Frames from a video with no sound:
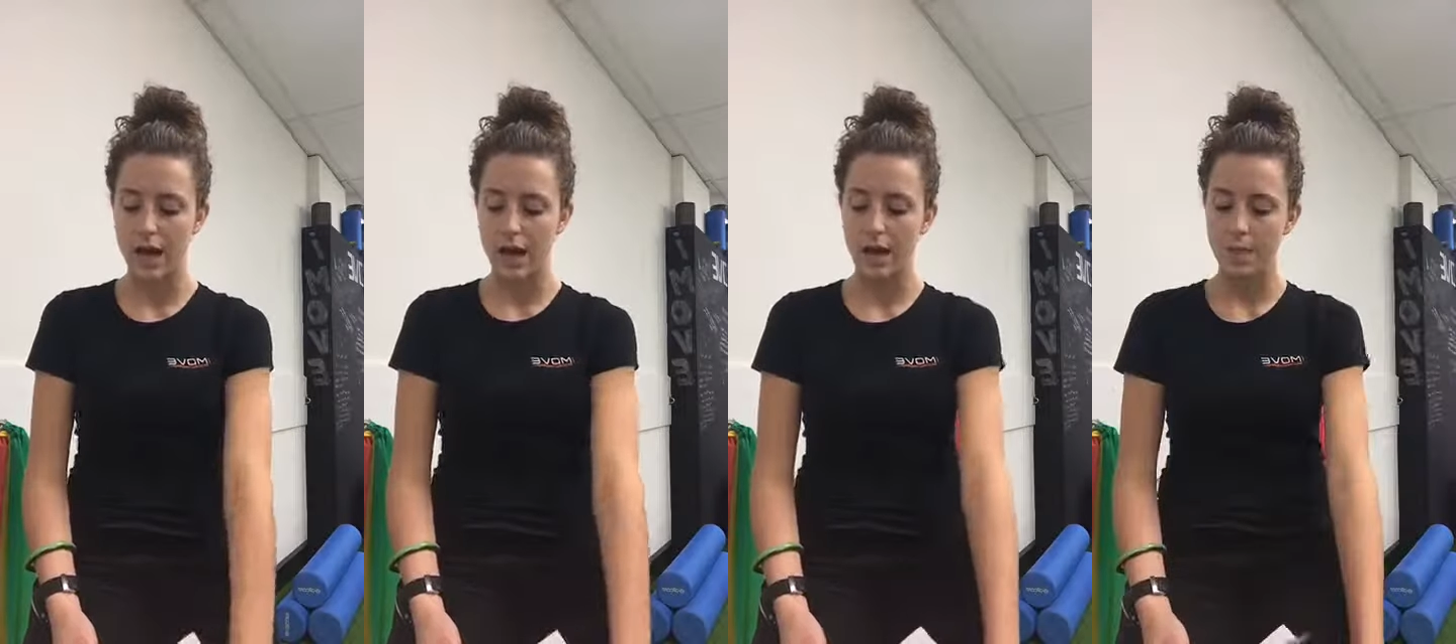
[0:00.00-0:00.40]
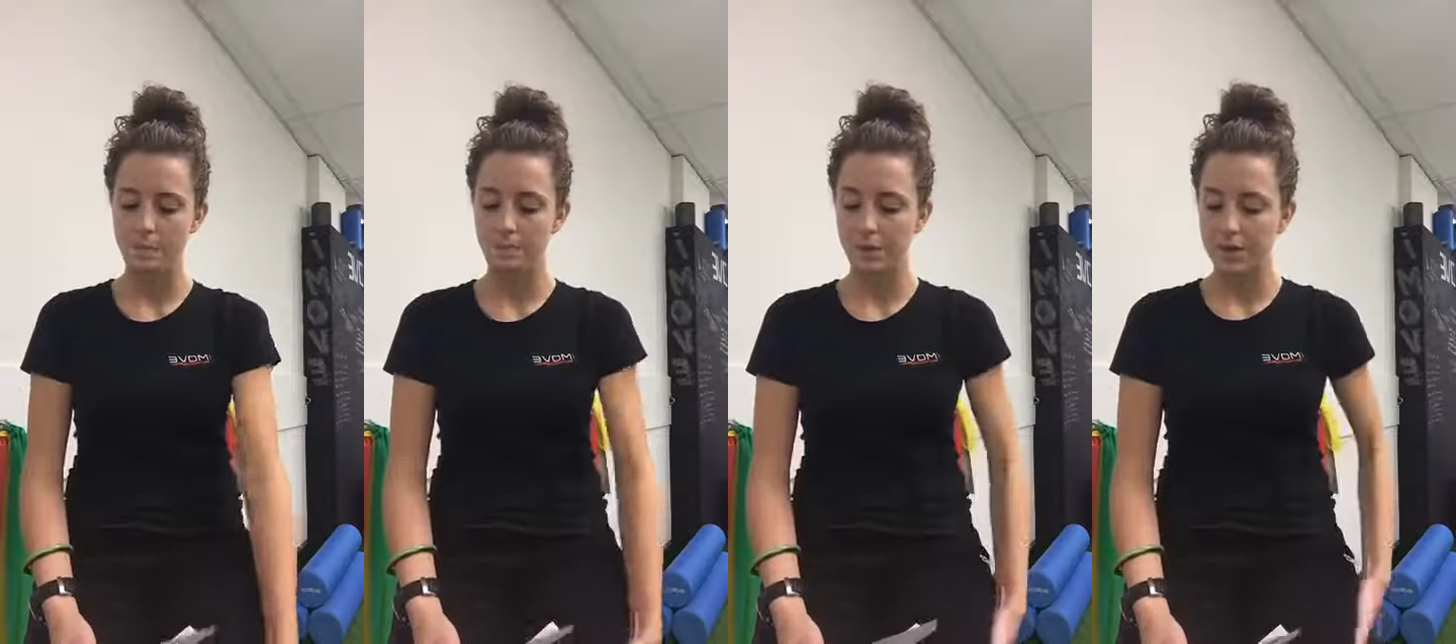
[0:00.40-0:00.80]

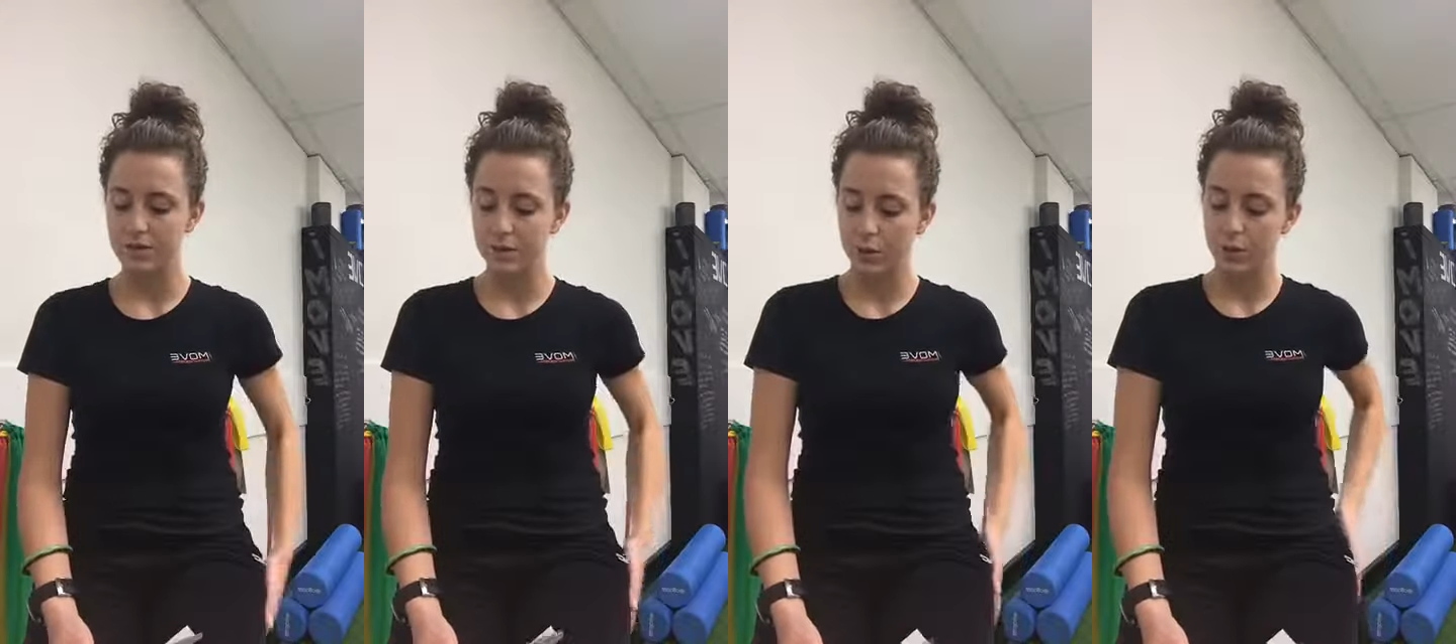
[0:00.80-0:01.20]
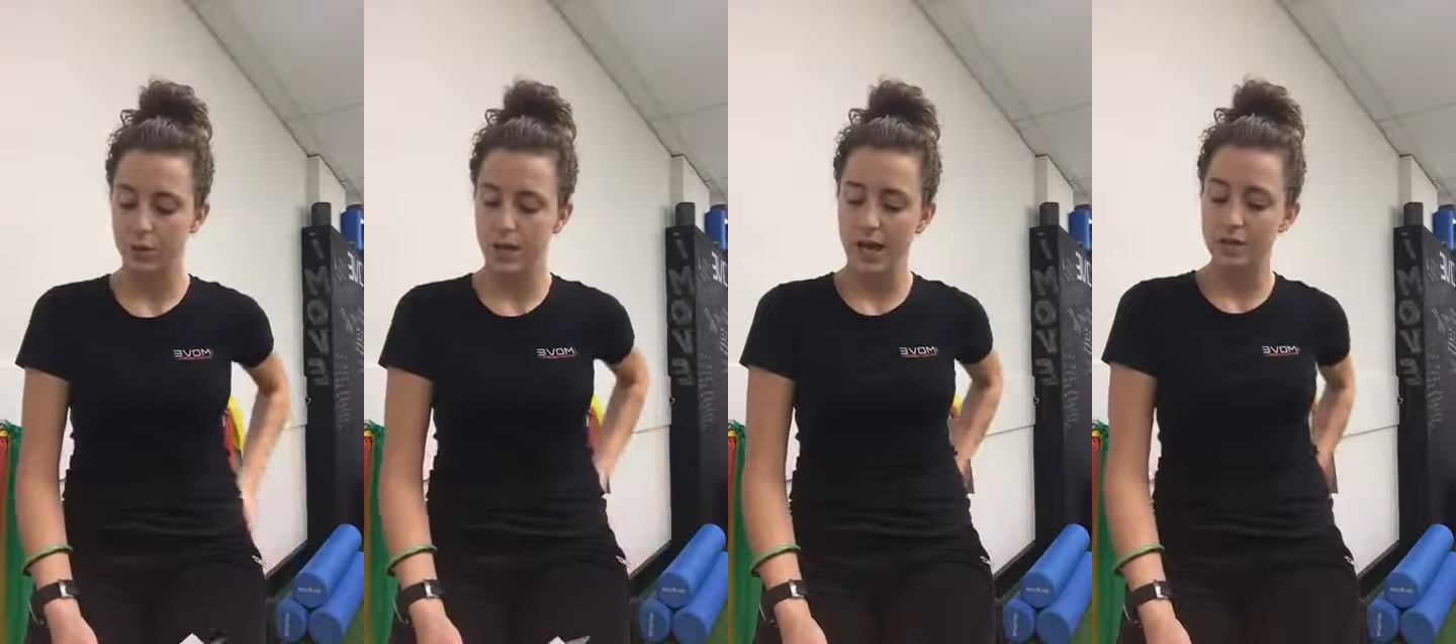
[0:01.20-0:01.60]
Um, so
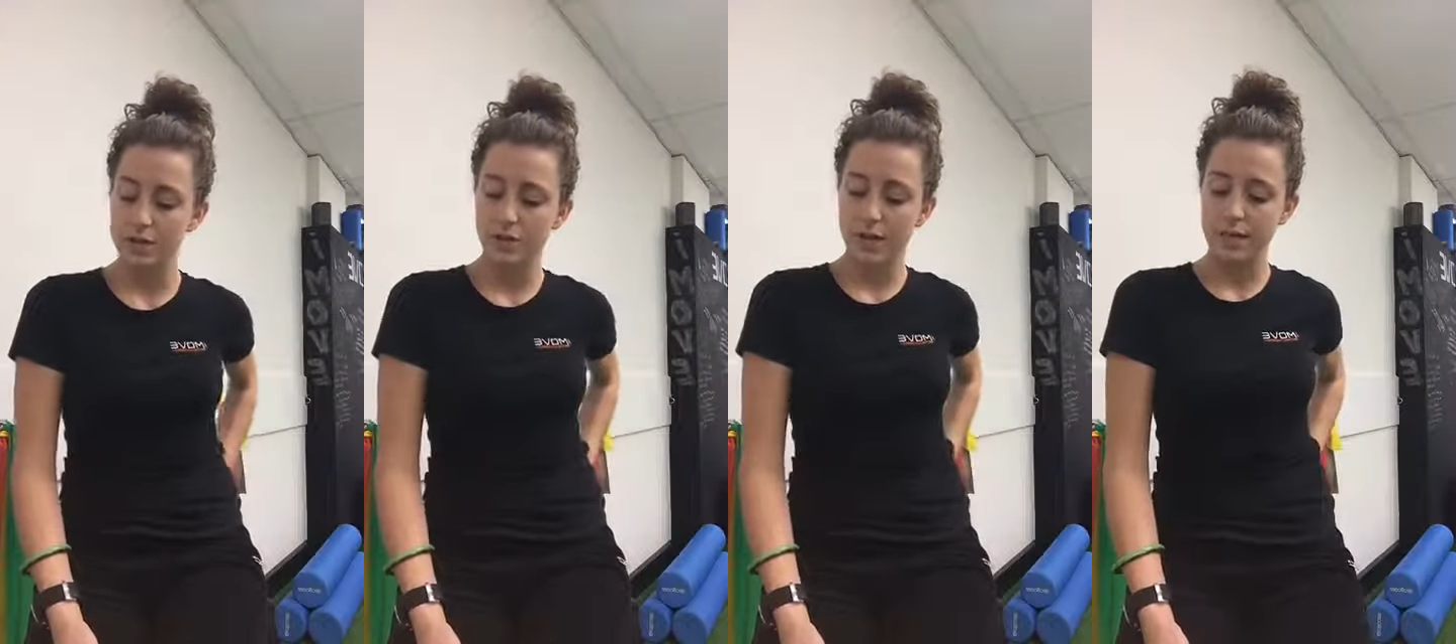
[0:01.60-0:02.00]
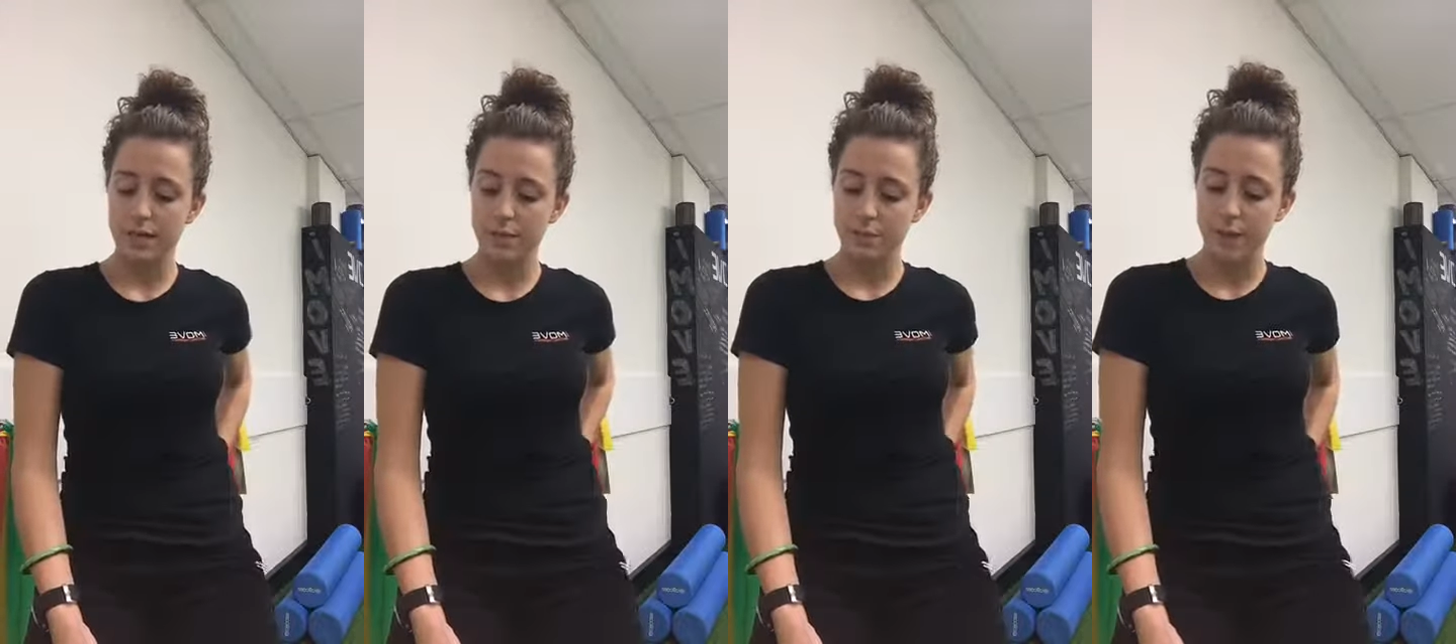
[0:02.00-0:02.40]
yeah, just thought I'd
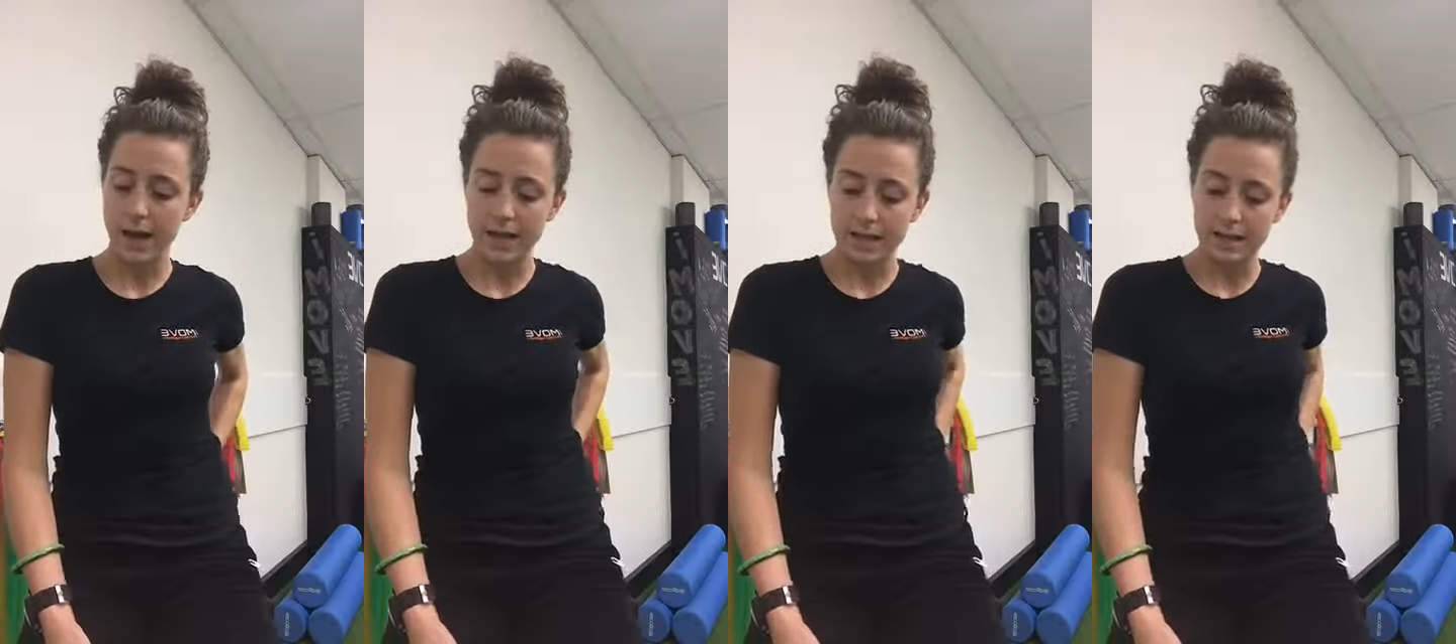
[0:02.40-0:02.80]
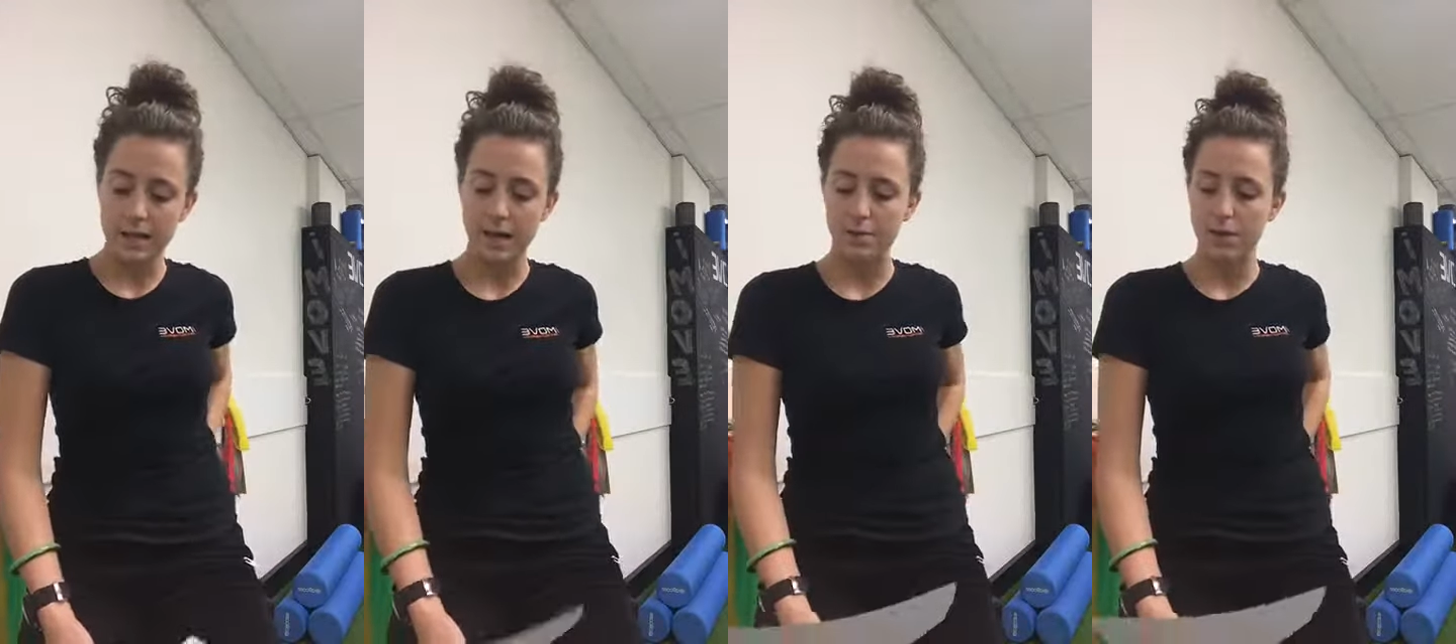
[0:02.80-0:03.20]
touch base.
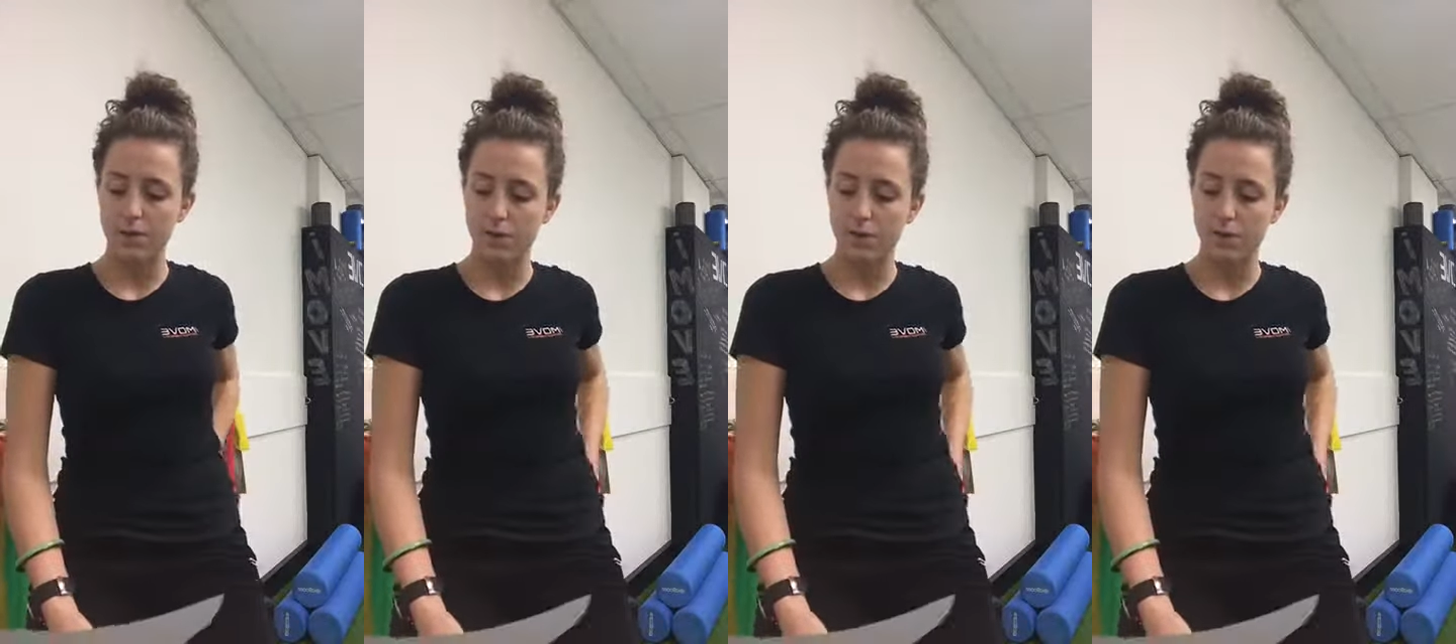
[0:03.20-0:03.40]
Um, if